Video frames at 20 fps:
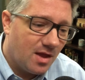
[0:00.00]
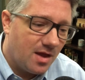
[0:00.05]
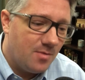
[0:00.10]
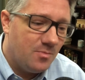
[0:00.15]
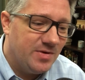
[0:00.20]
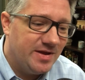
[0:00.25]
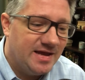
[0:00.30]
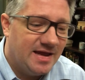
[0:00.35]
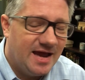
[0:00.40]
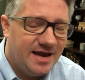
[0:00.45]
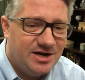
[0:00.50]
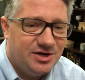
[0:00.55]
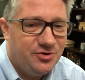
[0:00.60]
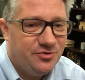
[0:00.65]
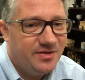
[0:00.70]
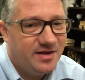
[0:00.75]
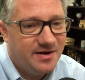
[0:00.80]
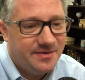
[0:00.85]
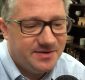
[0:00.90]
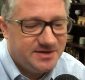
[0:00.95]
we can kind of do
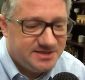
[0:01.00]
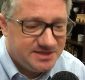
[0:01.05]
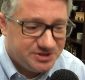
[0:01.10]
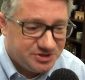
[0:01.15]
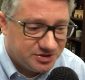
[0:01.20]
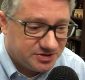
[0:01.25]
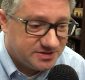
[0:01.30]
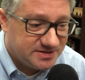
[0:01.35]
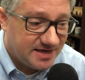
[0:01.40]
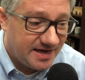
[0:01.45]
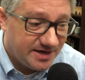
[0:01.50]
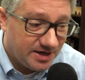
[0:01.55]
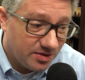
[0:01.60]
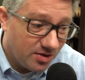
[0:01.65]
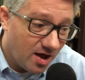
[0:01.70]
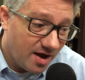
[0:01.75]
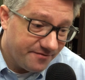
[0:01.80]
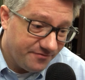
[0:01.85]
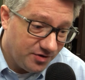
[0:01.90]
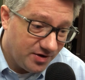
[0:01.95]
that on the digital side. And a
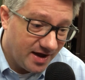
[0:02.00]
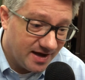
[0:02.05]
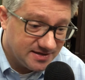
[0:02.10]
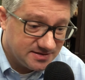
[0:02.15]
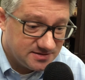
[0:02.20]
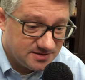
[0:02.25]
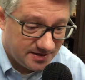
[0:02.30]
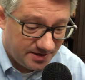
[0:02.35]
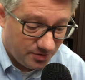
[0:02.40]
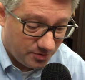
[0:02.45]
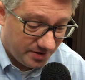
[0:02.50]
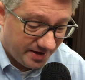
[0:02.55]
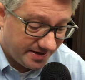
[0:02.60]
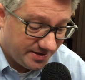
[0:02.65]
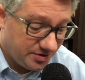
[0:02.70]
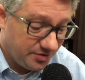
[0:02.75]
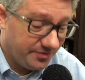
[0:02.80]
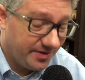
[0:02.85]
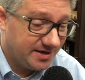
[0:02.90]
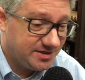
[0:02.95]
lot of you guys I know can
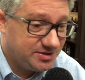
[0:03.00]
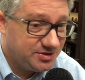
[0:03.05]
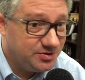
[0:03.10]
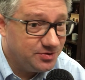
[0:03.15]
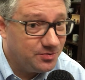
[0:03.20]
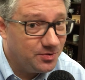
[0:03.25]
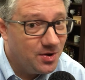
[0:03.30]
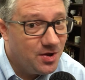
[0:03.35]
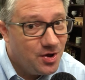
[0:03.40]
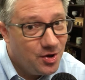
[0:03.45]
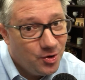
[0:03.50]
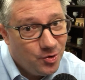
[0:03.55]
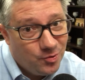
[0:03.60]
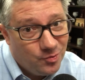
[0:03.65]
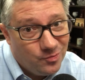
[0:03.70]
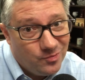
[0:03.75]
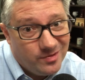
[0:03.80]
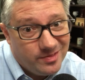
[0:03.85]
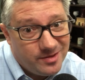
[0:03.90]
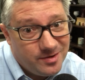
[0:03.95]
do that too.
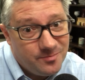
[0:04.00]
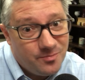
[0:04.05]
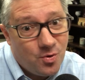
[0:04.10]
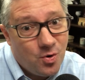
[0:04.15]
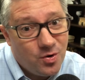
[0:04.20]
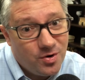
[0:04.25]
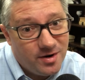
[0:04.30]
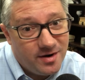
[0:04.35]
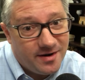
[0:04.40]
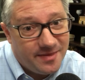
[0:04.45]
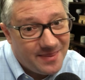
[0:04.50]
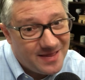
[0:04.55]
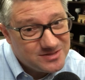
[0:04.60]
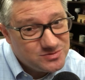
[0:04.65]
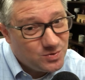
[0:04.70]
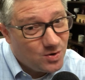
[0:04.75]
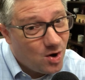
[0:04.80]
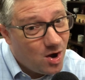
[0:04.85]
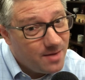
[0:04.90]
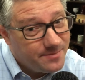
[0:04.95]
really important, and
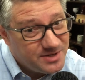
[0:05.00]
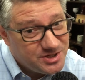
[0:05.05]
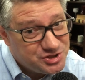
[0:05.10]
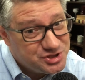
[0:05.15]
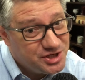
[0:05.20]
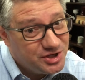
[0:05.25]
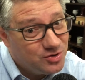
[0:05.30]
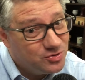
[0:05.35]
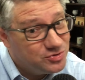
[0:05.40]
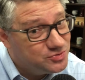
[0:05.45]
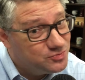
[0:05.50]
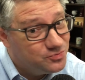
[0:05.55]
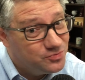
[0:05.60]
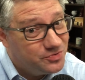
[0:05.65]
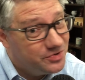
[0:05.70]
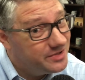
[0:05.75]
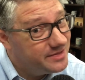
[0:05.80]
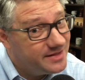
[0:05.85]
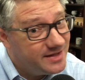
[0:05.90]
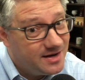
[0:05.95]
that's where omnichannel is
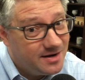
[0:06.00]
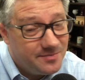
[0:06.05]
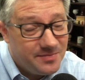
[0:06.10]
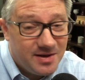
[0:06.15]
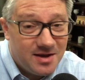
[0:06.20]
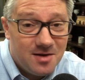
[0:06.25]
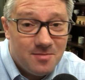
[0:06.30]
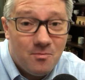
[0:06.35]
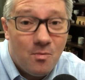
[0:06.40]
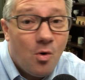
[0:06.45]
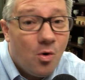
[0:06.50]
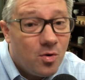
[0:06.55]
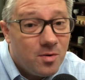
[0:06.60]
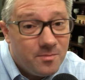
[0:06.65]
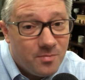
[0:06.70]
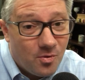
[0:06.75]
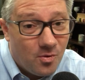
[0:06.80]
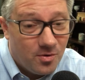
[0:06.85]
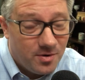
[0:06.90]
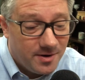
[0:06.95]
really going to become more
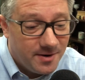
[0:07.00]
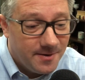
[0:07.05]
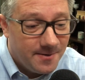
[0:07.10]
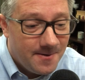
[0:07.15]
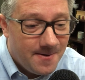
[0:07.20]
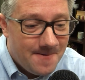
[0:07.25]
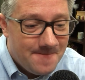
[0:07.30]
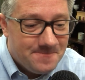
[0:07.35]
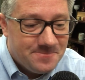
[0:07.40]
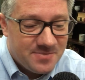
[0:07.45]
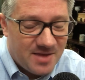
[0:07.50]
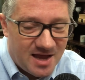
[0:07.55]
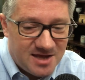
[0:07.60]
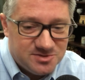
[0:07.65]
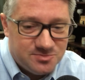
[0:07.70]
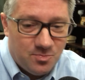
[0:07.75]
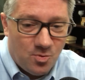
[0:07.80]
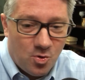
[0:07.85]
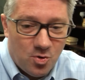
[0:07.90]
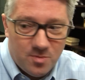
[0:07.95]
important
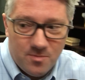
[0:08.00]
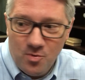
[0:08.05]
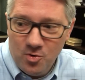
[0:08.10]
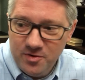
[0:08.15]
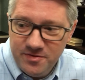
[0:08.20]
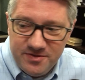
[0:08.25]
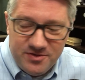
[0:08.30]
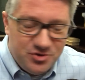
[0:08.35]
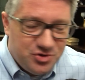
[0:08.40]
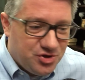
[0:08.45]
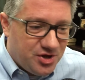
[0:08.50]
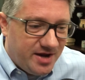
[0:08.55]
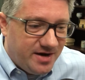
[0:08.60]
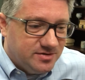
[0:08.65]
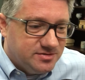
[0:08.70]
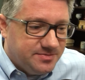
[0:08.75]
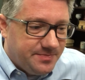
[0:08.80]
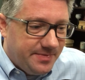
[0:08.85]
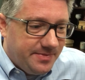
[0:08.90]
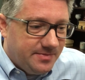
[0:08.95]
as more and more of these
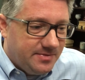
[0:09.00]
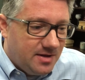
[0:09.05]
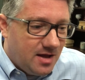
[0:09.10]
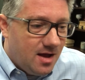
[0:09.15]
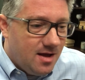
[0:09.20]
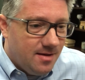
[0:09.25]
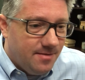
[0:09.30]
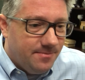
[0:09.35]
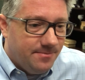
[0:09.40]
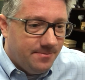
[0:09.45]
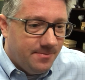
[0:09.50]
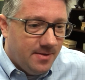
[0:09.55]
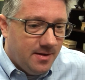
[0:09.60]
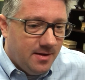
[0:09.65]
channels come.